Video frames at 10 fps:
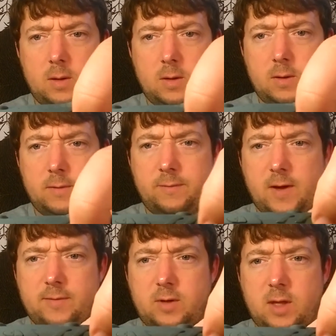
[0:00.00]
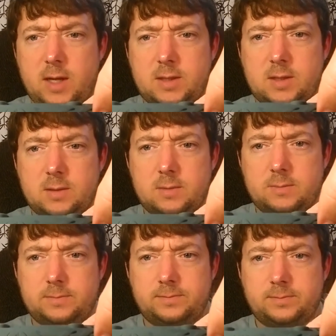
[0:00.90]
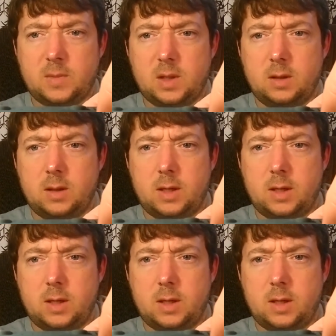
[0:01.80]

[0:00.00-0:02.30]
5 clicks, you're in the